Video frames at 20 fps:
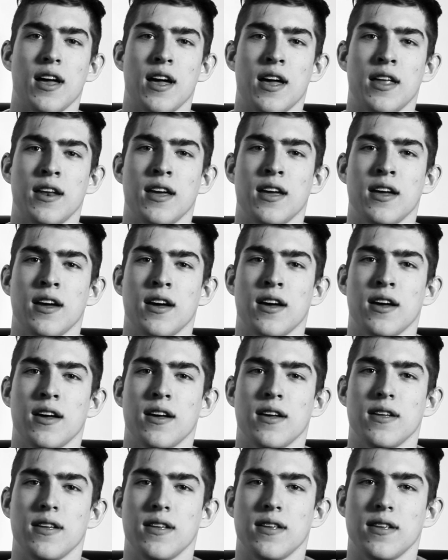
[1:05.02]
at
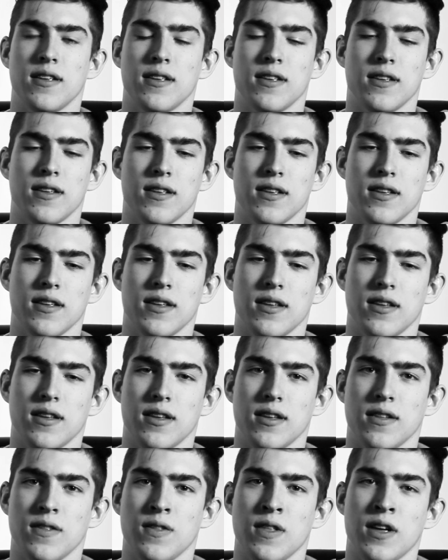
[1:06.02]
a
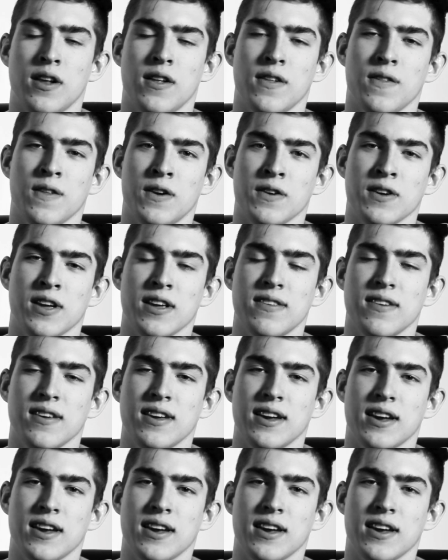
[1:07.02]
little get